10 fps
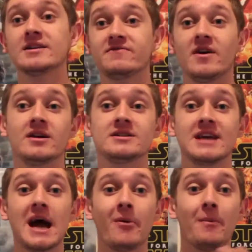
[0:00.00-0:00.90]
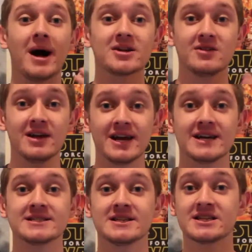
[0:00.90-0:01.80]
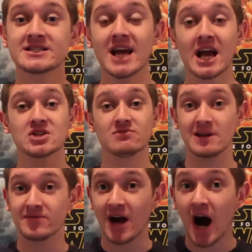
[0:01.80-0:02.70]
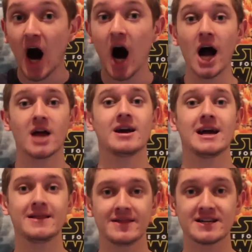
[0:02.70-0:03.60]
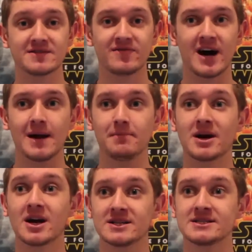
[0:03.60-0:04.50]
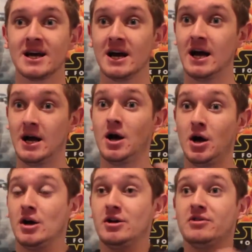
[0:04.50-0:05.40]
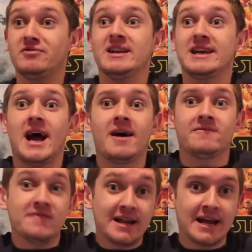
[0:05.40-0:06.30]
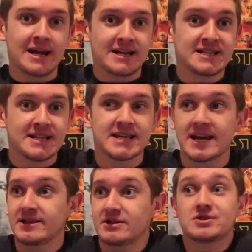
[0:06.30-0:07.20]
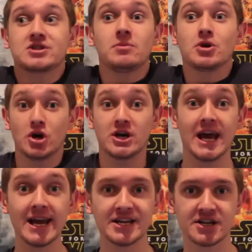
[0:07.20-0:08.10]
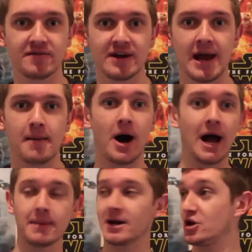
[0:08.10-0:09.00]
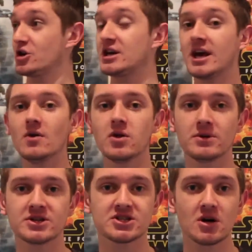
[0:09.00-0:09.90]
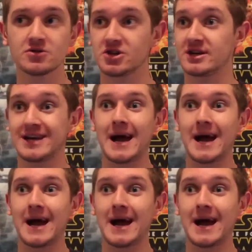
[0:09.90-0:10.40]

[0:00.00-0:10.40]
As fun as the airport battle is, the stakes are even higher in this fight, because you really get a feeling and a sense like someone could kill each other here. Iron Man could kill the Winter Soldier.